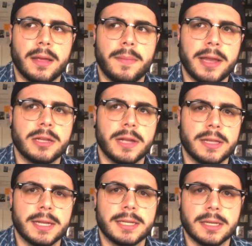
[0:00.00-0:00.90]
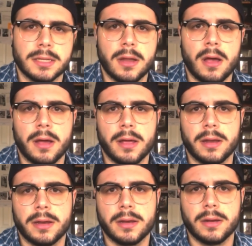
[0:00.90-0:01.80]
mental illness is not
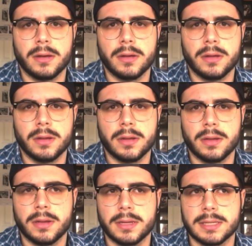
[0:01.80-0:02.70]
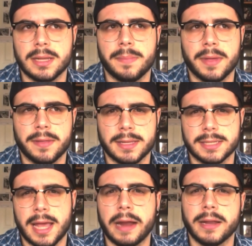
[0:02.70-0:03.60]
something that's
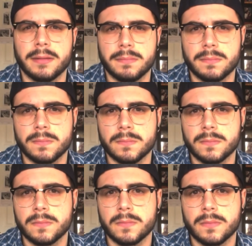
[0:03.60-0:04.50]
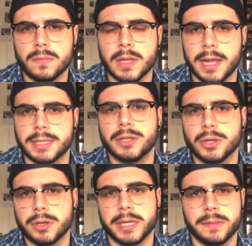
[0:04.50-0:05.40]
stagnant. It's a
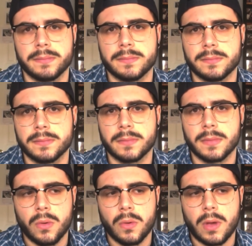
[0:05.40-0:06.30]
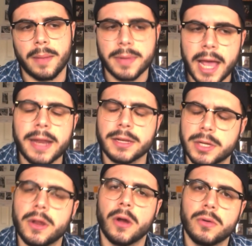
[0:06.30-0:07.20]
journey. I'm getting to
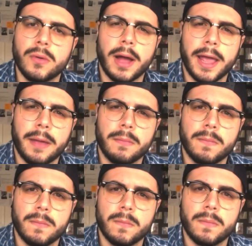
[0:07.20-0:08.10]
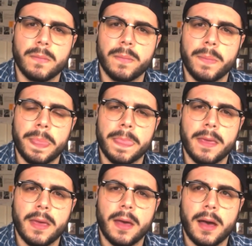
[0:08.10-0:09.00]
know who I am,
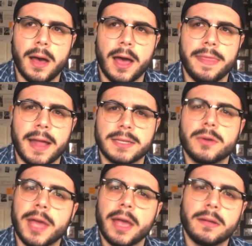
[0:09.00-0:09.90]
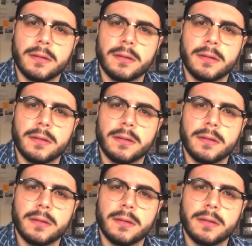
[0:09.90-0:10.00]
and that's okay.